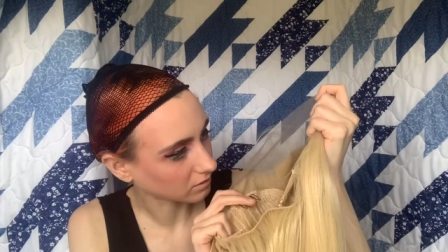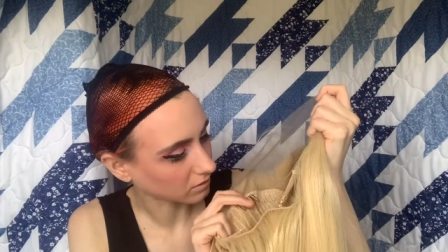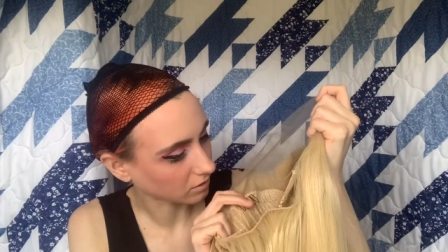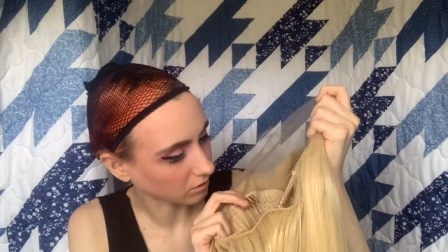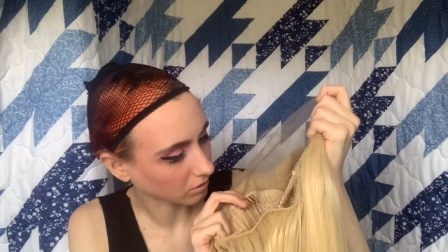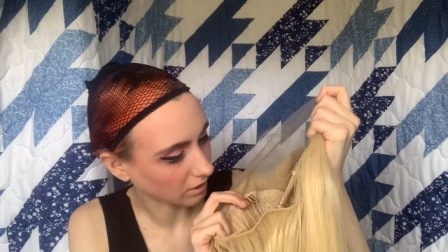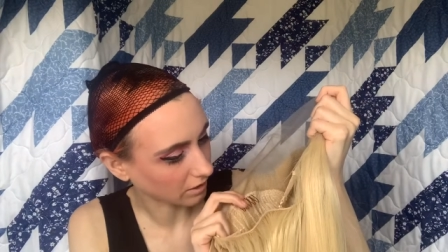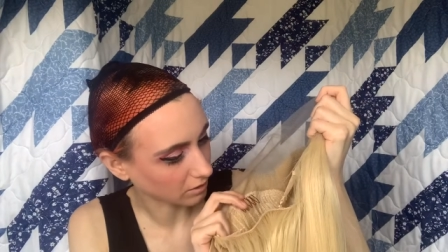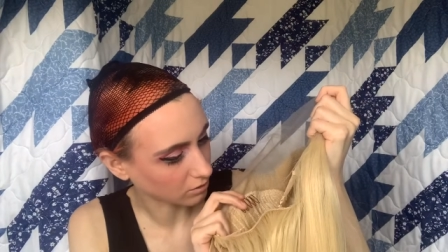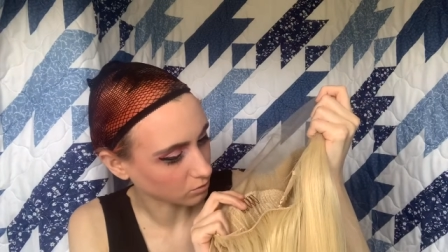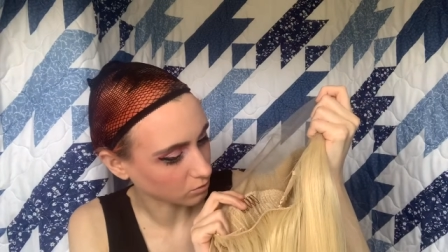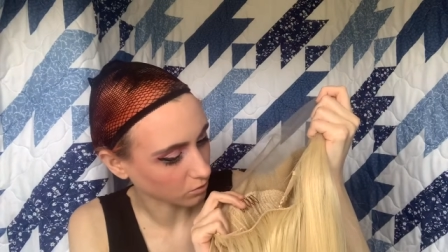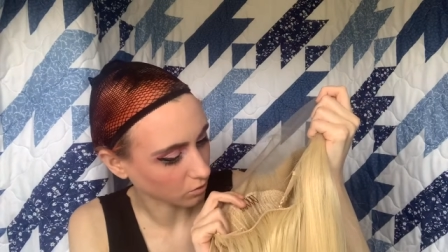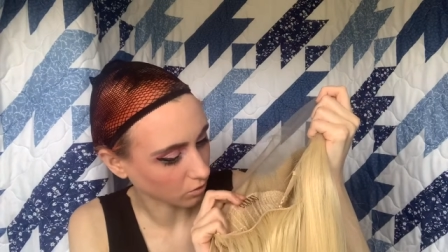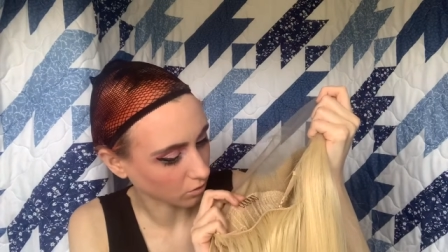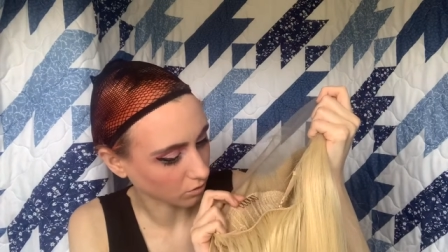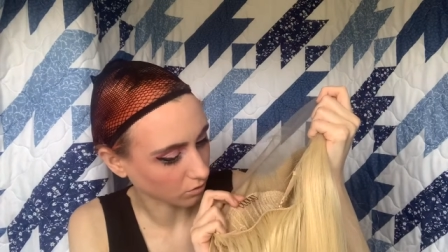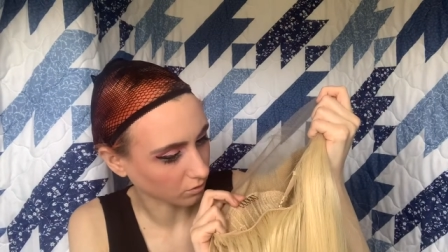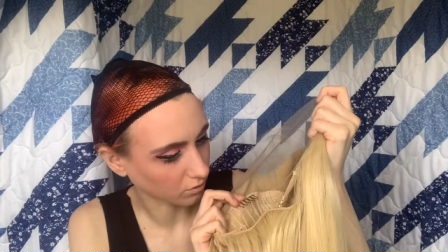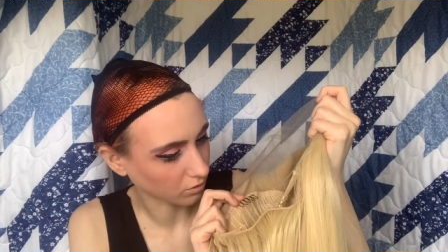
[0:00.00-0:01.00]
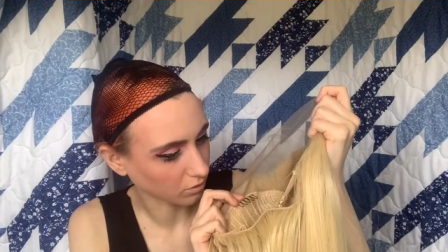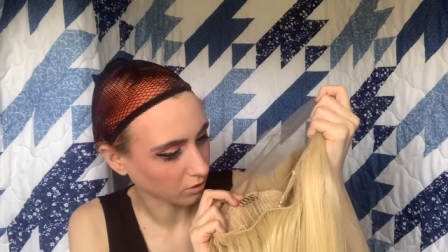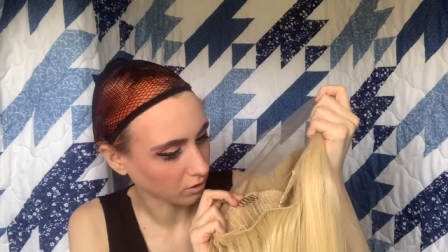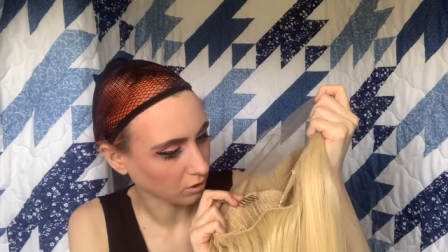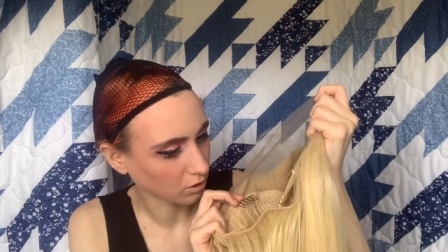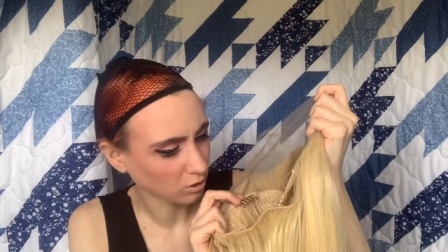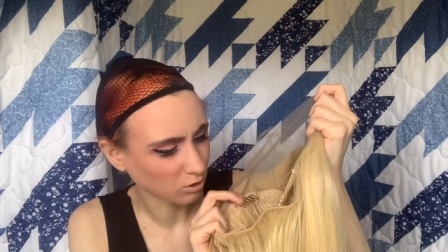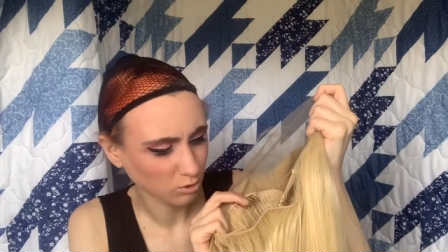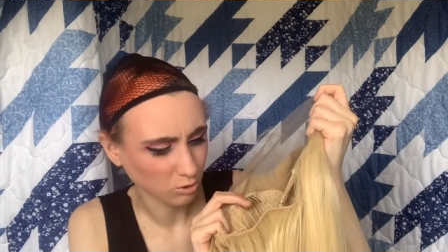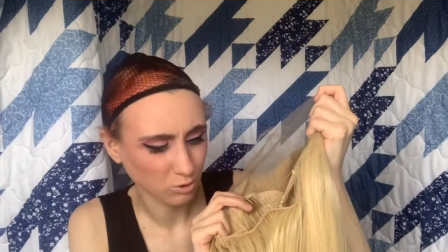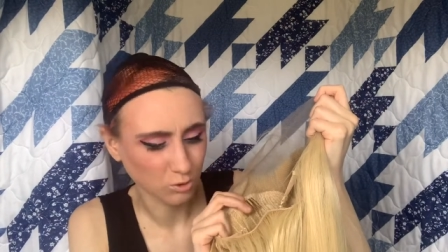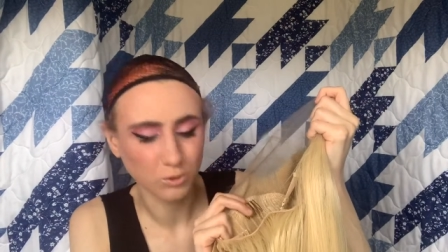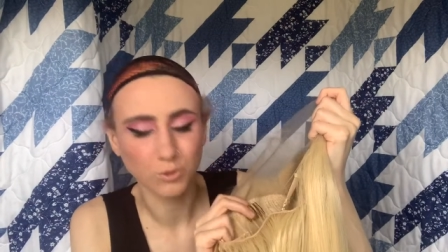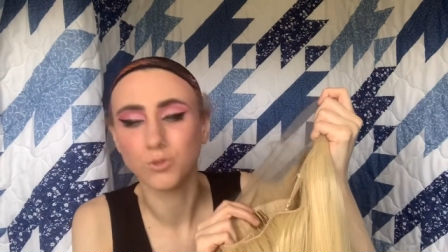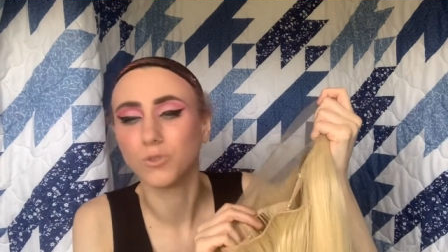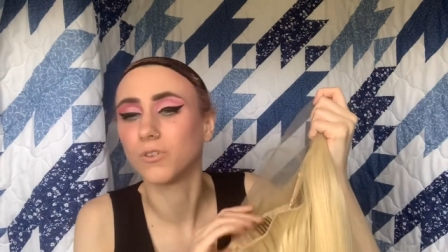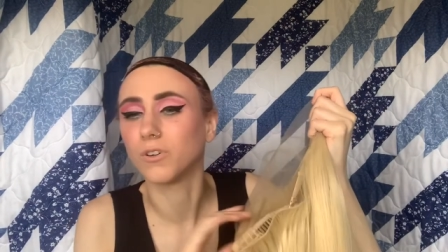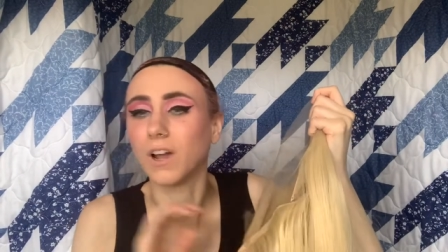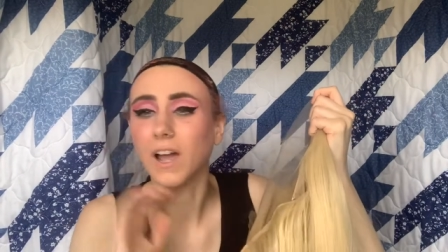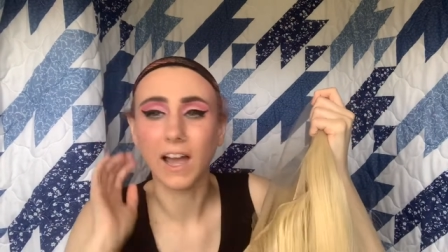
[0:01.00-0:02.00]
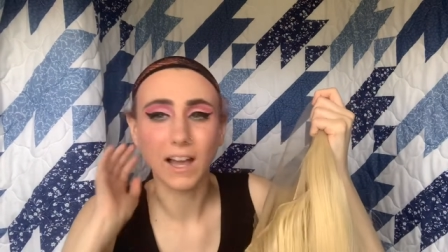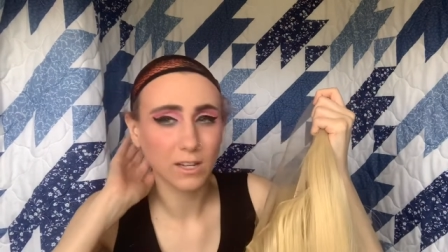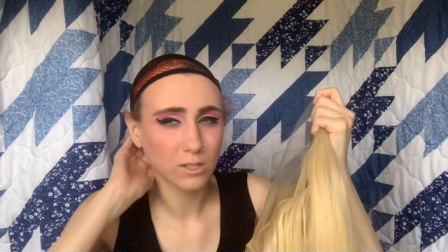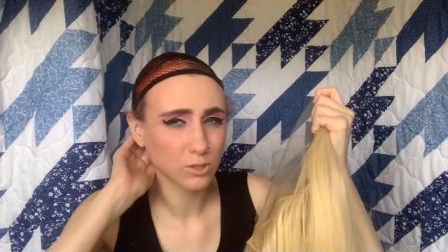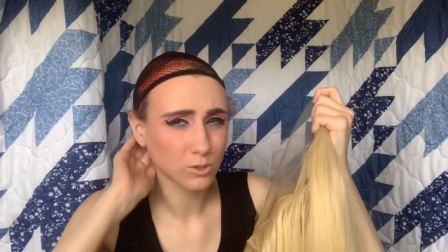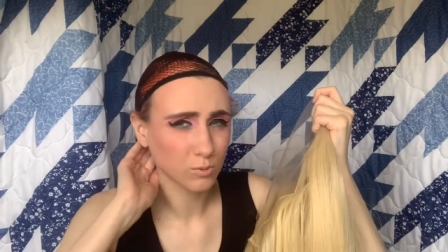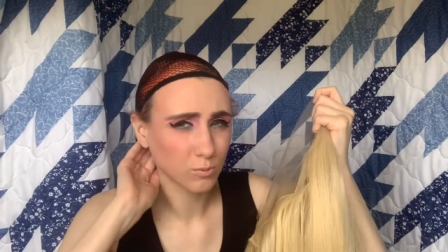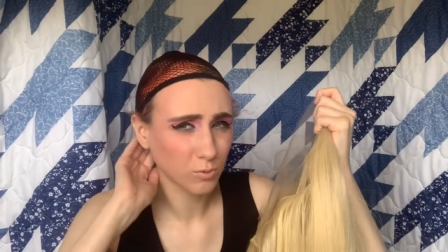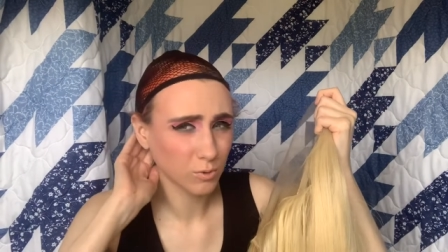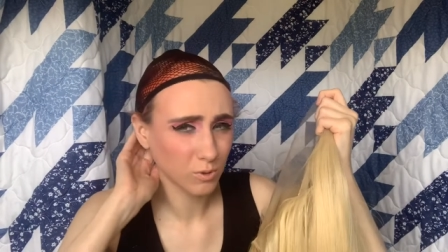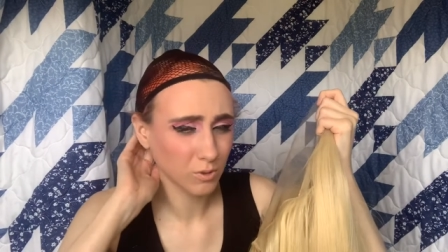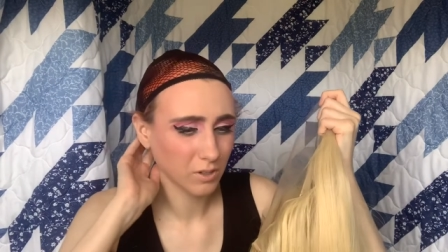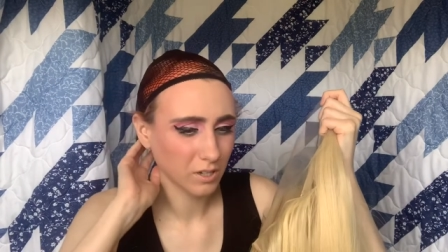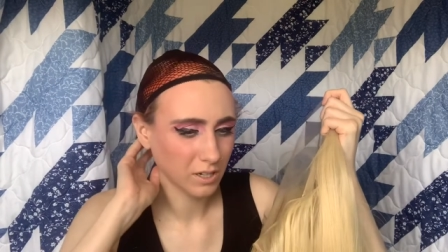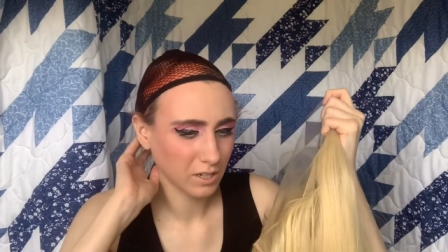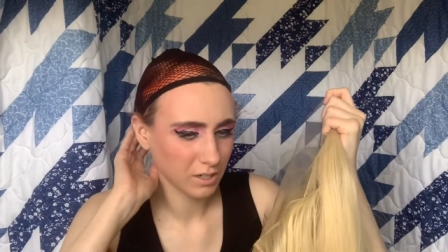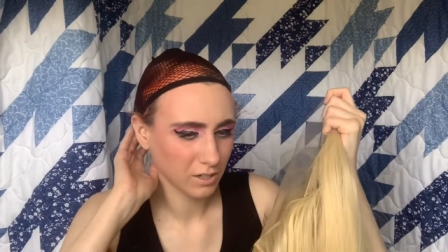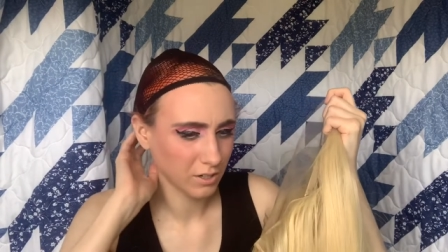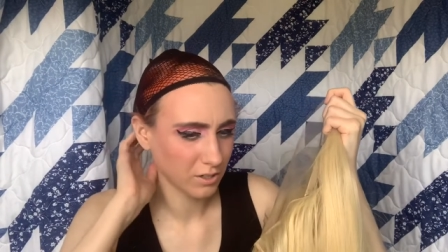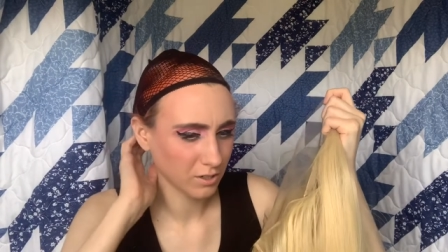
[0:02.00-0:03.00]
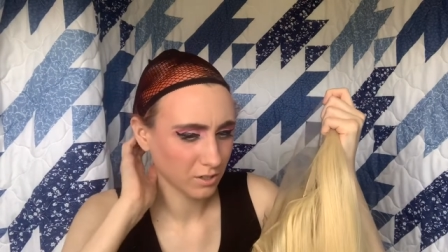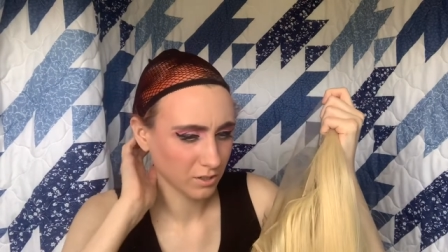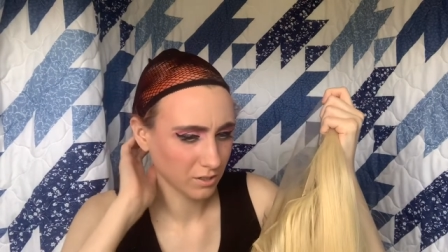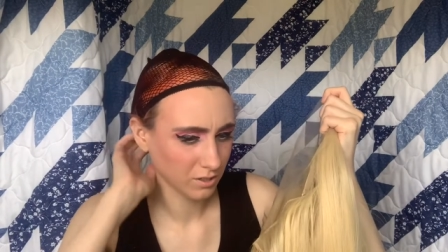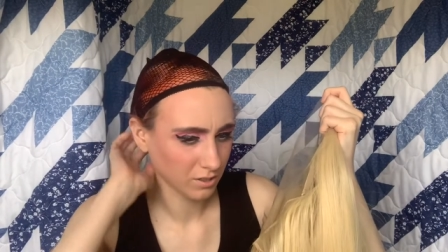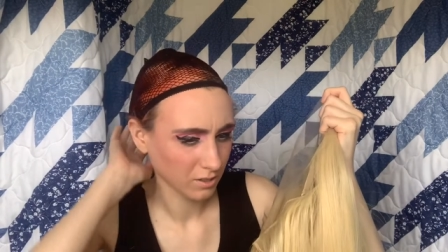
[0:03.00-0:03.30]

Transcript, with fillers: to latch on to your actual hair.